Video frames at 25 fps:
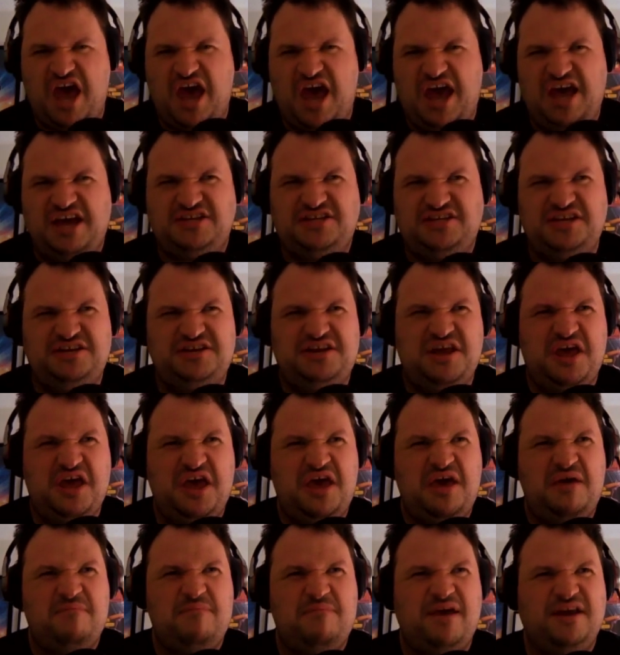He did
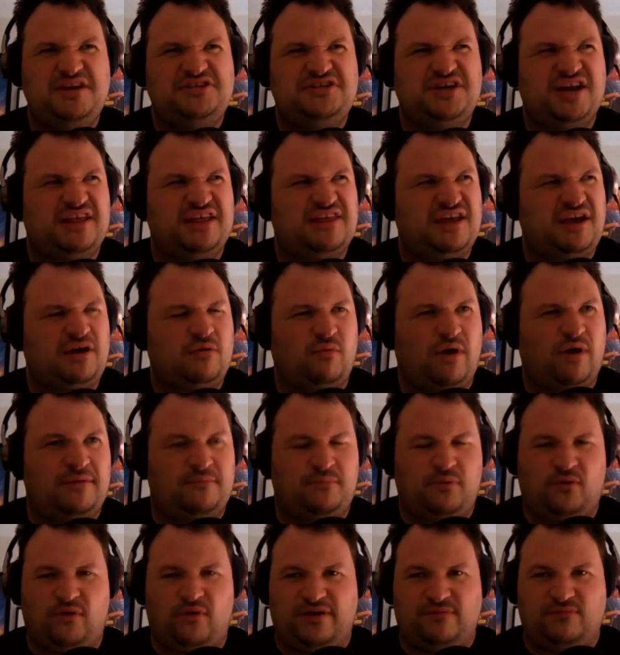mention, I think at
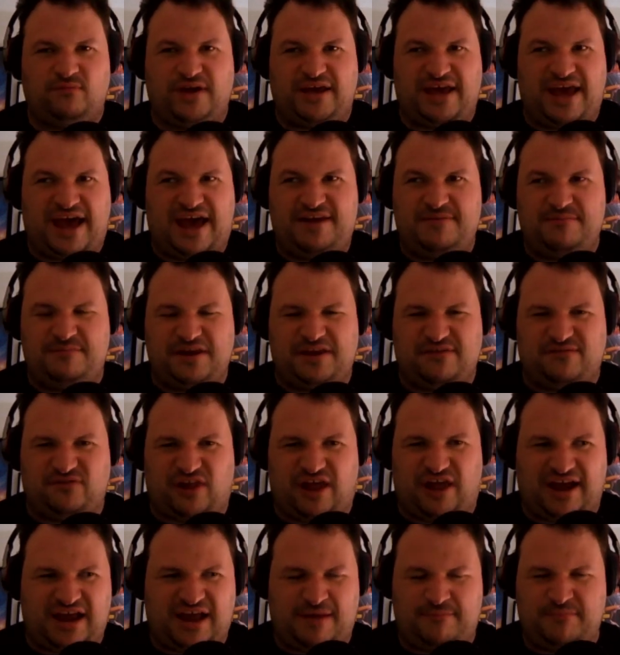one point, we had a bit of
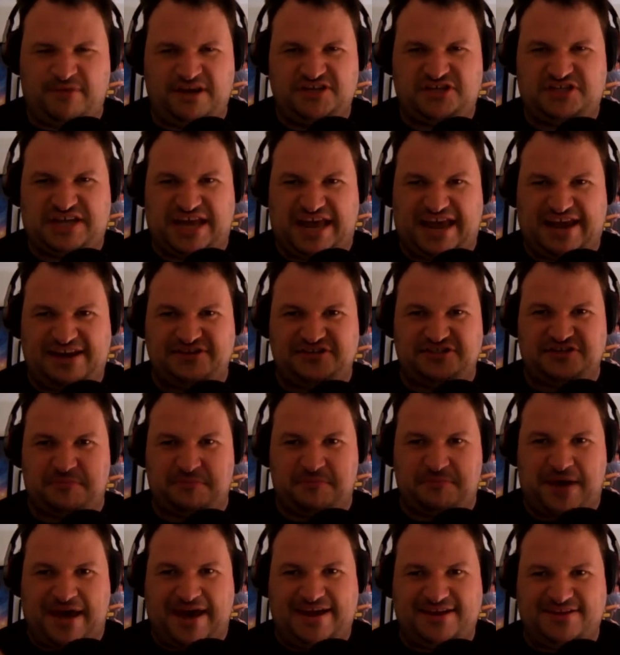like, I'm going to say
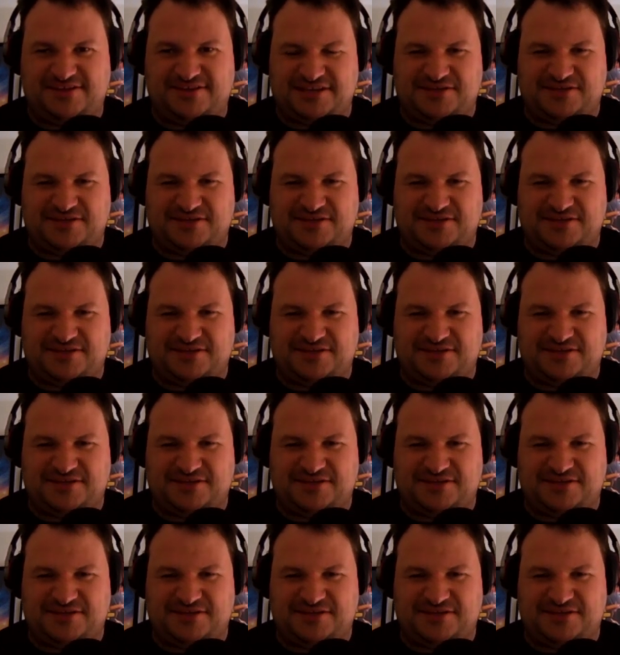debates.